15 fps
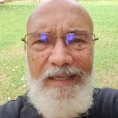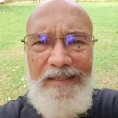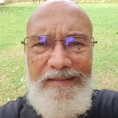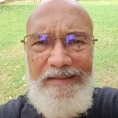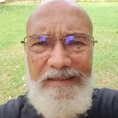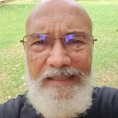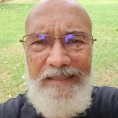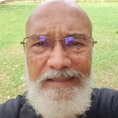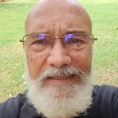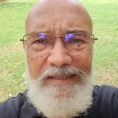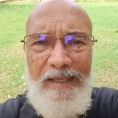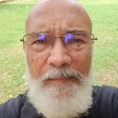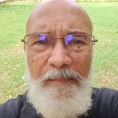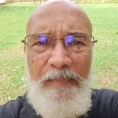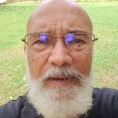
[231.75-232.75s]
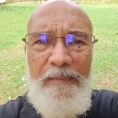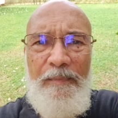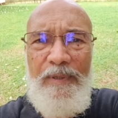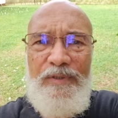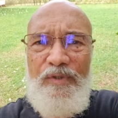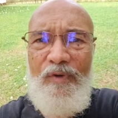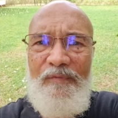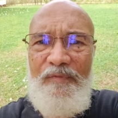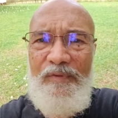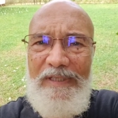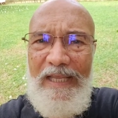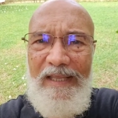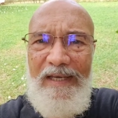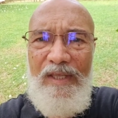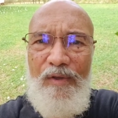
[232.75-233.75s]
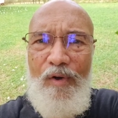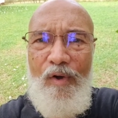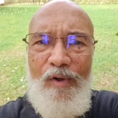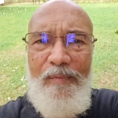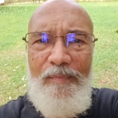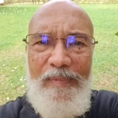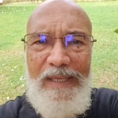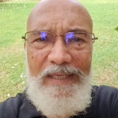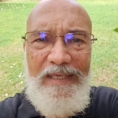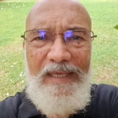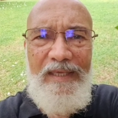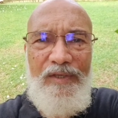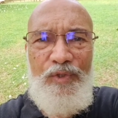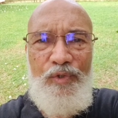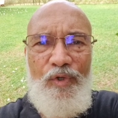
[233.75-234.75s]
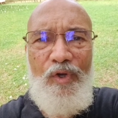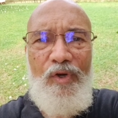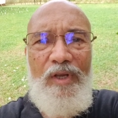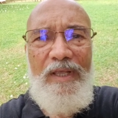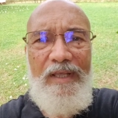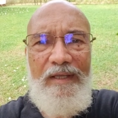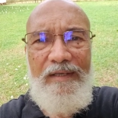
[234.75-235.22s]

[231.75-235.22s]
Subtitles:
Is this the purpose of sharing or making sure